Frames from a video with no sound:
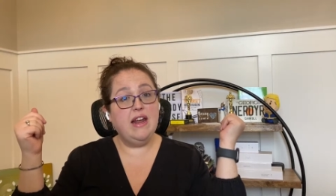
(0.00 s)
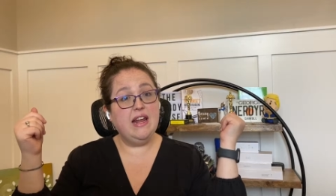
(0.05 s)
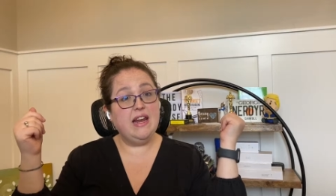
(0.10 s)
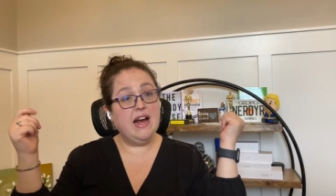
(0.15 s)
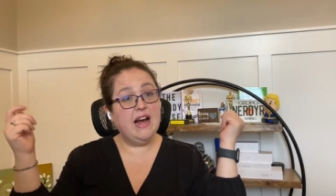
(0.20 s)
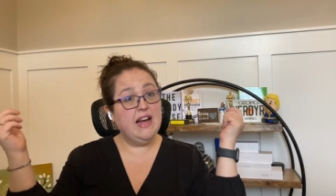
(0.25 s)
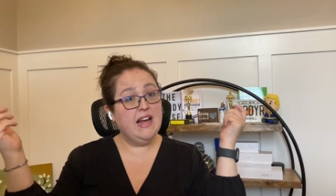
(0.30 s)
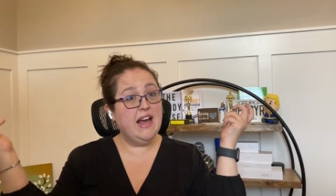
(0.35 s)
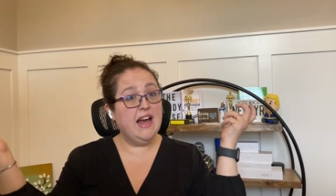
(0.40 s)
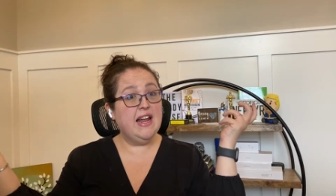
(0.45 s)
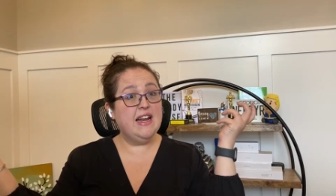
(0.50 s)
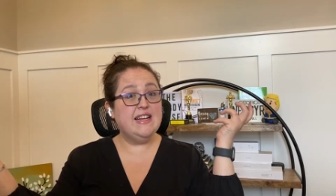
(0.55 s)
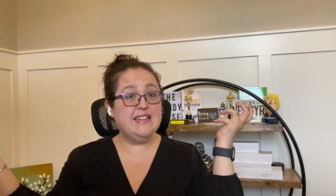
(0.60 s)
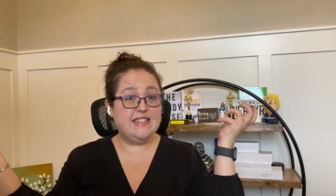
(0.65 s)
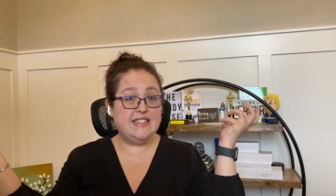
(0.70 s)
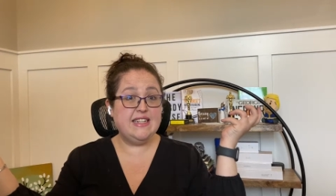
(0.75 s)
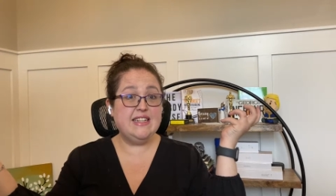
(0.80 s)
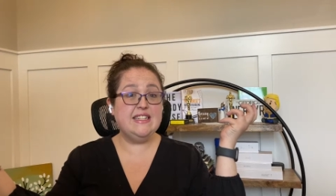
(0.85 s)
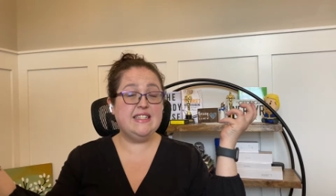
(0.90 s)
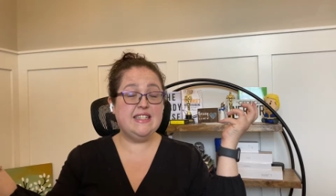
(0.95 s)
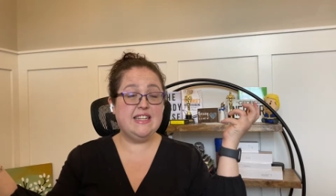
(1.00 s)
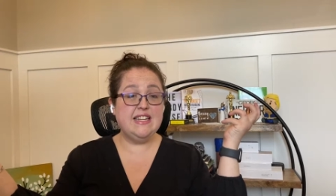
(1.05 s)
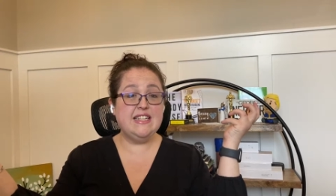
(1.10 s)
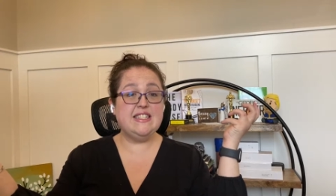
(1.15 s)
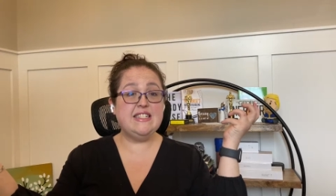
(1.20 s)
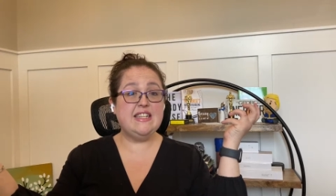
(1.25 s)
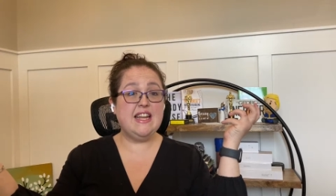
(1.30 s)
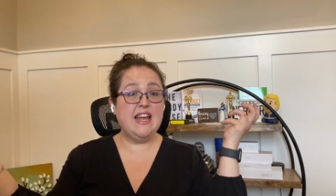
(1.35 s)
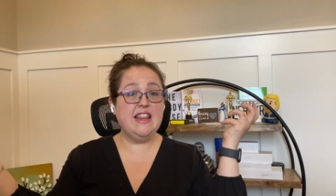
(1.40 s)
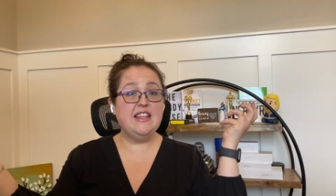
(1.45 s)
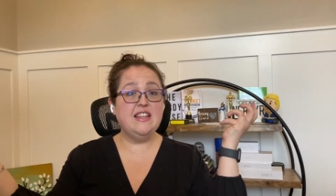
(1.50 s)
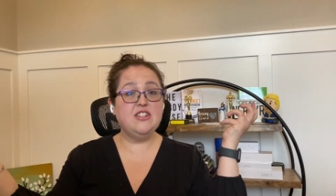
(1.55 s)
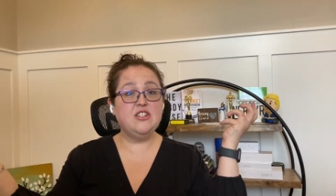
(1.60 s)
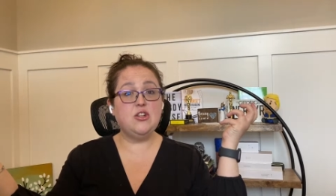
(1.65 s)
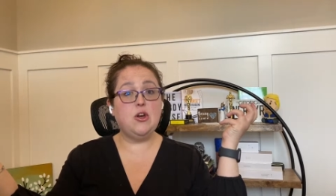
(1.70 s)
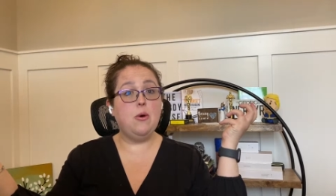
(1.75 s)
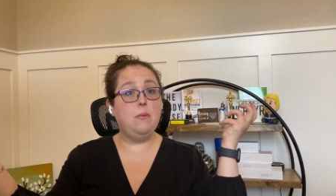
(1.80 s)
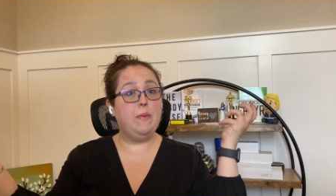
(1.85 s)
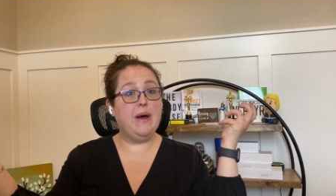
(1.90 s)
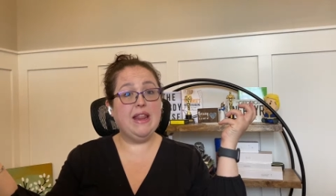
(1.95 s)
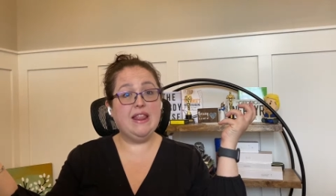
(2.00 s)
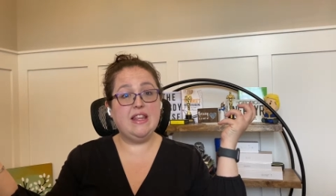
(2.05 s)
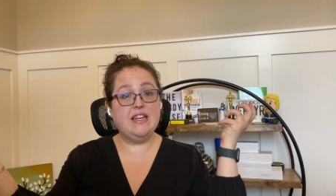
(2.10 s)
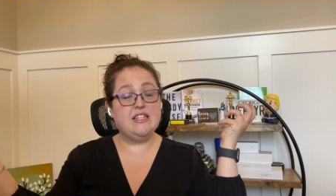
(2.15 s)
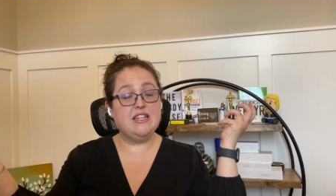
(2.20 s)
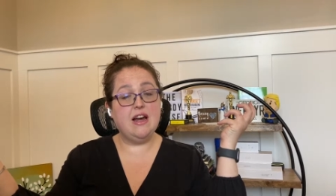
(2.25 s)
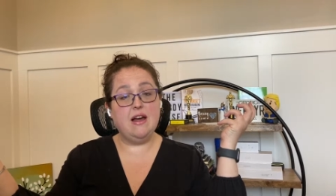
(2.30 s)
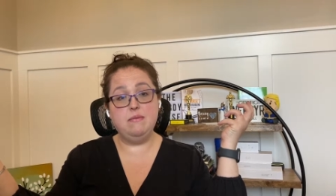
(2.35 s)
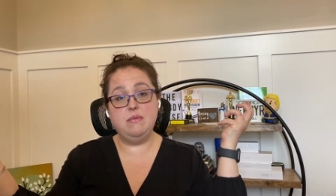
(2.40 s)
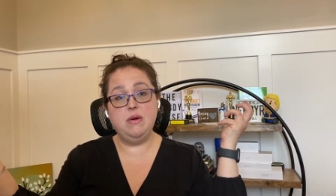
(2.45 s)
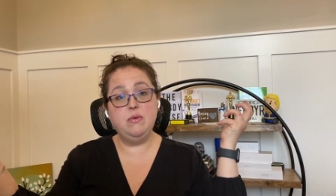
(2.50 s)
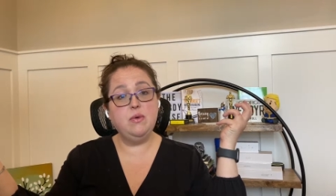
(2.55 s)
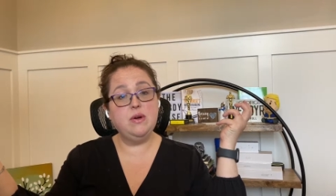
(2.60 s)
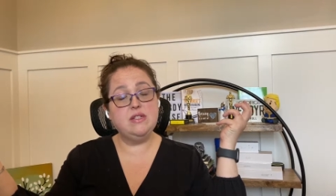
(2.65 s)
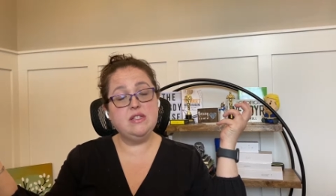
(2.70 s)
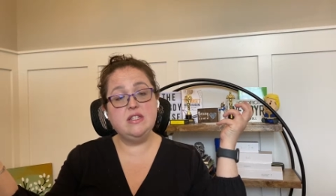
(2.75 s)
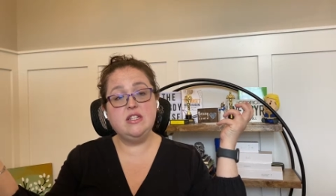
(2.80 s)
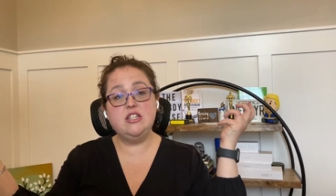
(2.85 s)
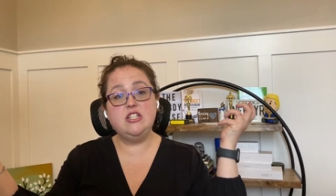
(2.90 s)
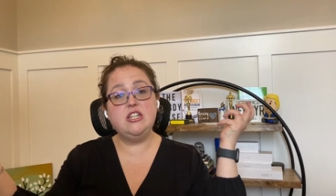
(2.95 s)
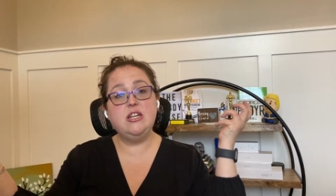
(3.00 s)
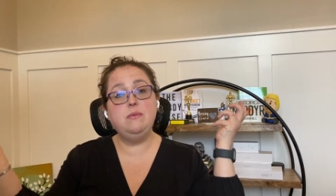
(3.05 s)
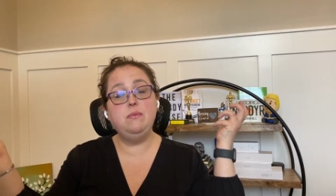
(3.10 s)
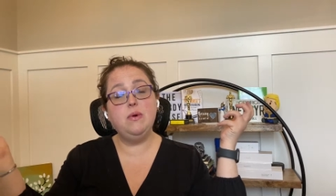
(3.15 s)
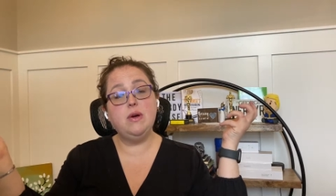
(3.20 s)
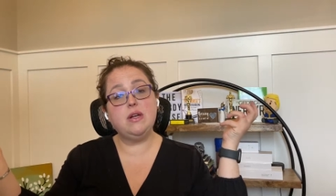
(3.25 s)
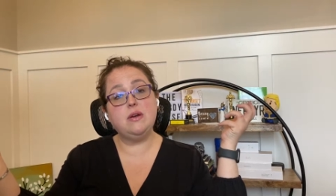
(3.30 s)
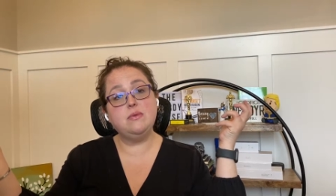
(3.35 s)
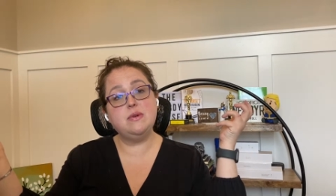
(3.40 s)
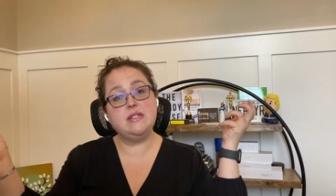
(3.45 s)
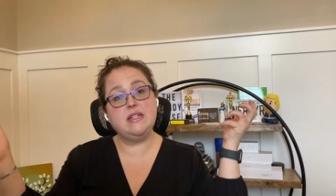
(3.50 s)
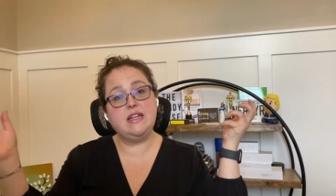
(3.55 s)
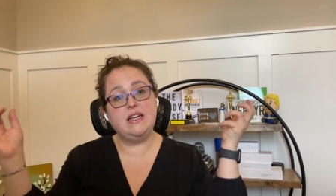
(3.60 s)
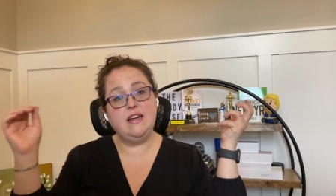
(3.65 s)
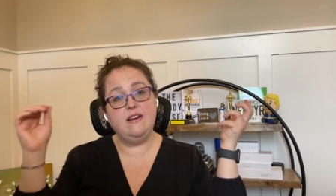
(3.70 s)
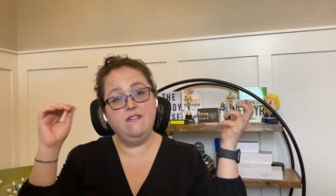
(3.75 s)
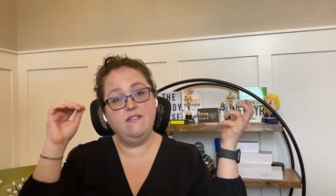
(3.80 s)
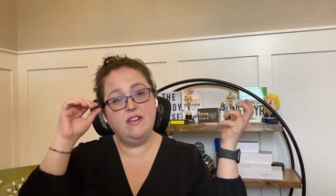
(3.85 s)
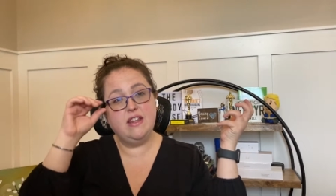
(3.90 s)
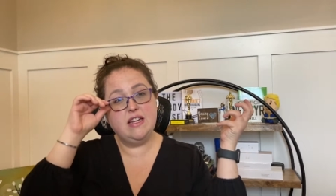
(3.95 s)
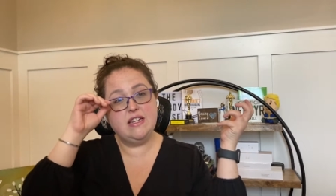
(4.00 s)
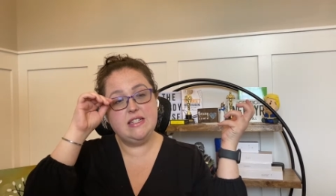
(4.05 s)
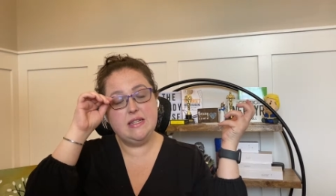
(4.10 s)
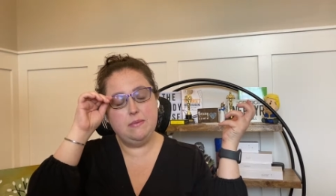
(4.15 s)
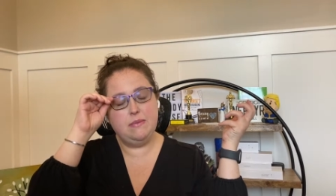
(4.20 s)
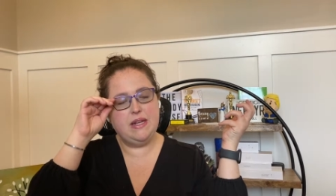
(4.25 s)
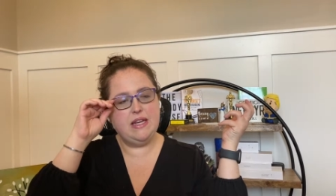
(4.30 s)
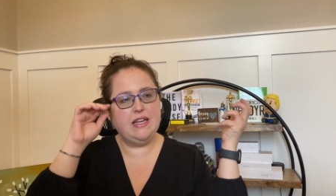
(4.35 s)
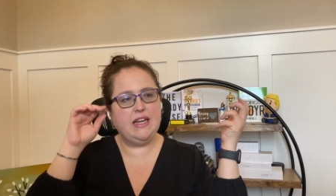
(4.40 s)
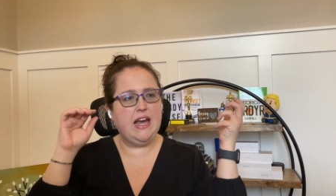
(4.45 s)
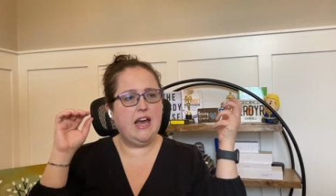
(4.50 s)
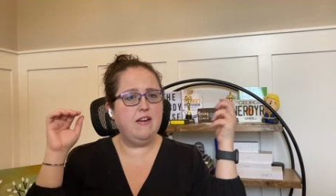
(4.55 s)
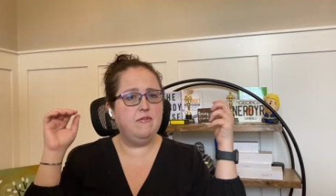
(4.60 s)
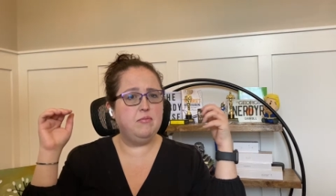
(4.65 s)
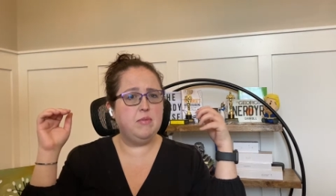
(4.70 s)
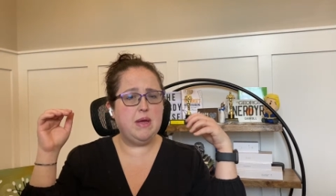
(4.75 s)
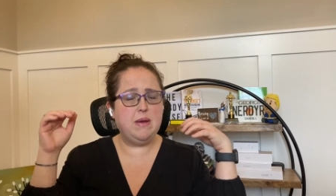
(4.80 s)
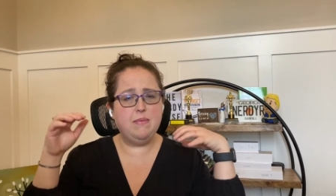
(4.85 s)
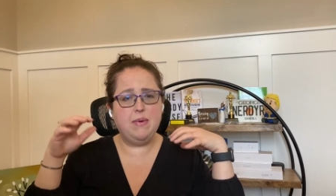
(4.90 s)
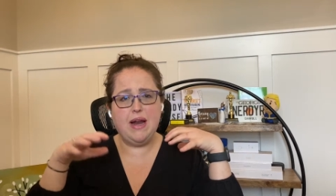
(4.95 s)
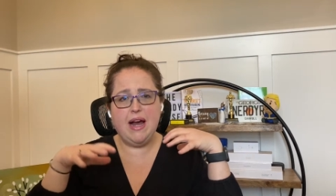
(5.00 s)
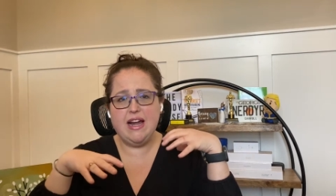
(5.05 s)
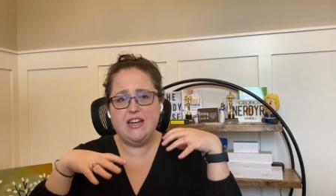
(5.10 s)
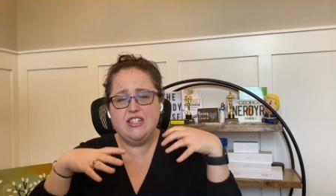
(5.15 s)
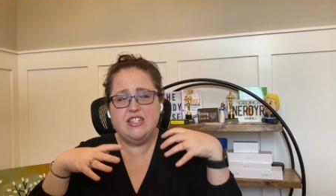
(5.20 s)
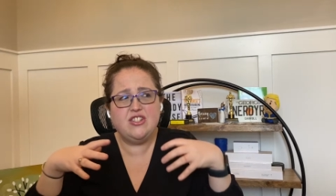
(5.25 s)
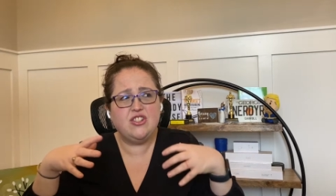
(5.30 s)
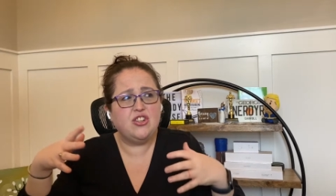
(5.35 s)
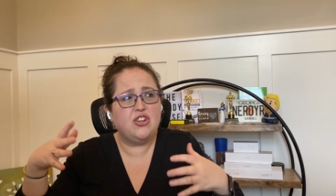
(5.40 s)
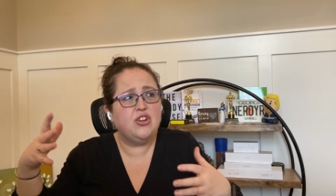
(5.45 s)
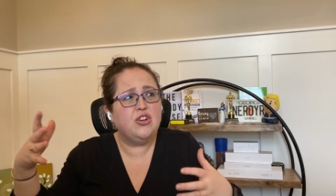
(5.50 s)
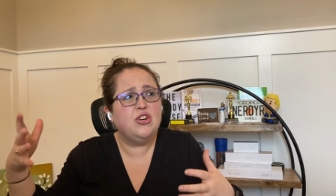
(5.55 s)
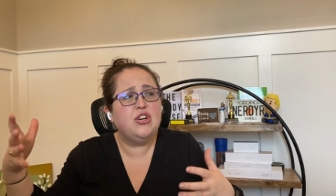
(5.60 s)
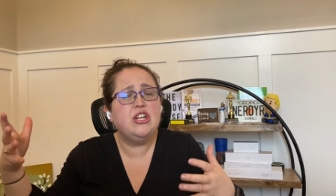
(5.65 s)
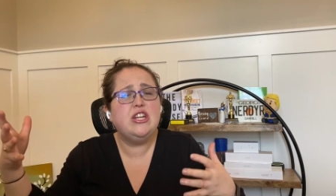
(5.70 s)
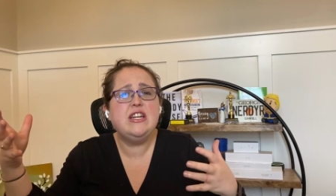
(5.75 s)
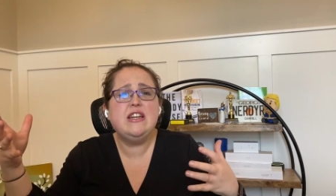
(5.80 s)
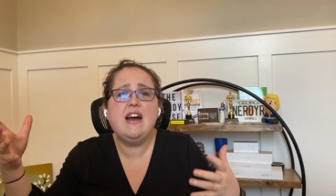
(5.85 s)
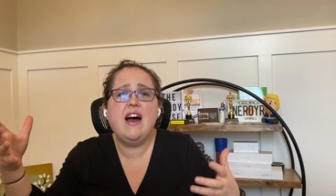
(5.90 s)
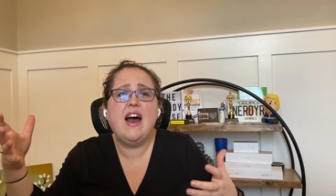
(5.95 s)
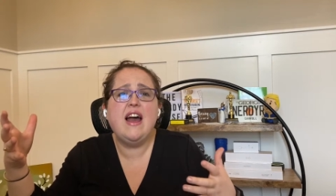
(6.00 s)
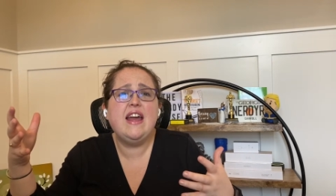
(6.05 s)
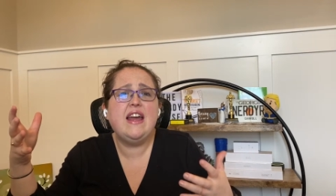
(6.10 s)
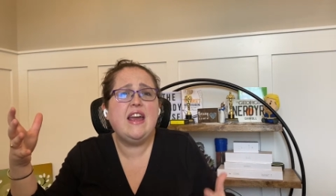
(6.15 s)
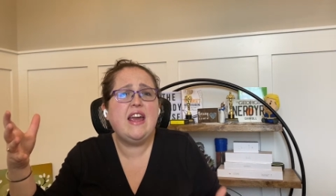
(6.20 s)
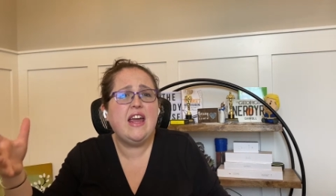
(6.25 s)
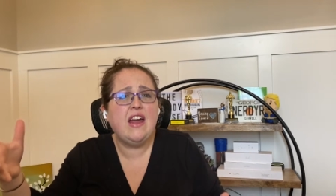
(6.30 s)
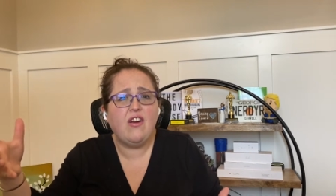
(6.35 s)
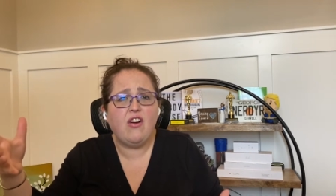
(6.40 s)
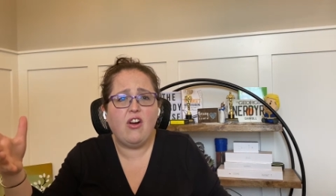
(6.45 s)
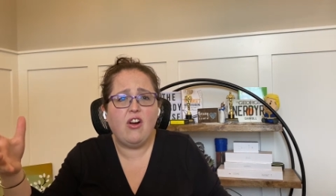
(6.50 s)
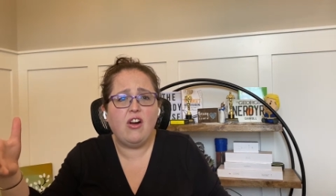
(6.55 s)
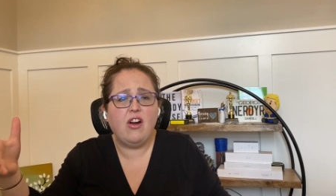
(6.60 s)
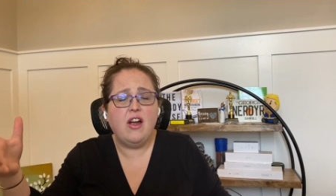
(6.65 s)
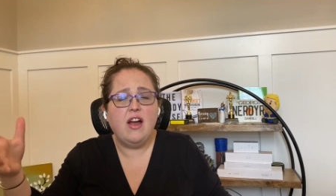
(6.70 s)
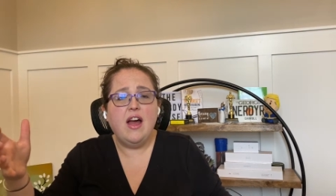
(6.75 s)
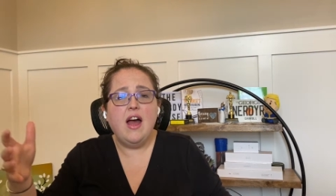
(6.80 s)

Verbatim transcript: And I had a decent stethoscope at the time. It wasn't a cheap one, it was a gift that somebody gave me, but I just could not hear